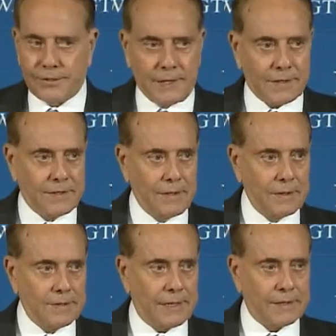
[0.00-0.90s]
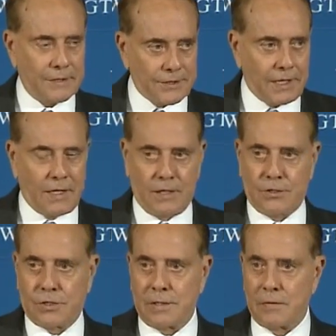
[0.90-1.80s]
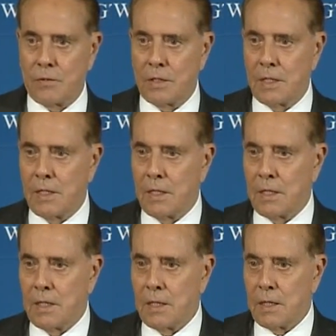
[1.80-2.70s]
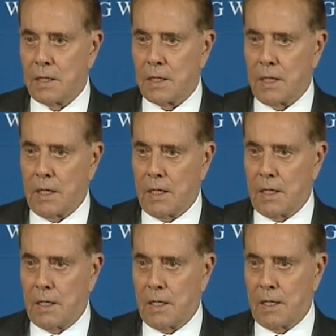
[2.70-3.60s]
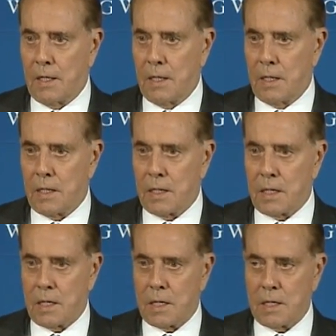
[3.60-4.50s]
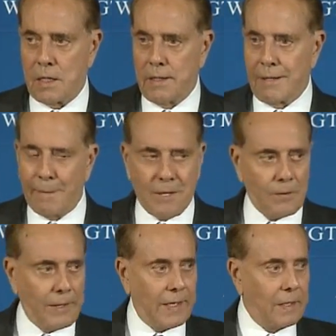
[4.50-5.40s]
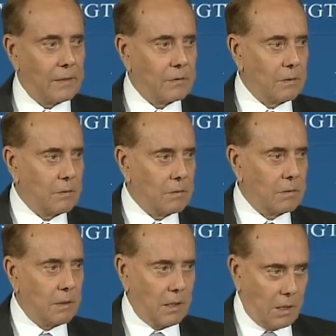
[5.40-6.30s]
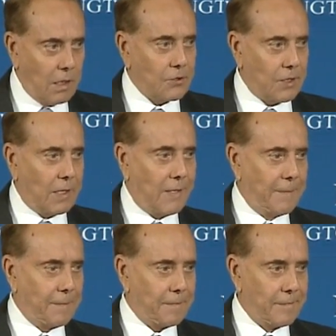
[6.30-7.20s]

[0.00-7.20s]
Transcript: set the stage, you know, I've been around a long time,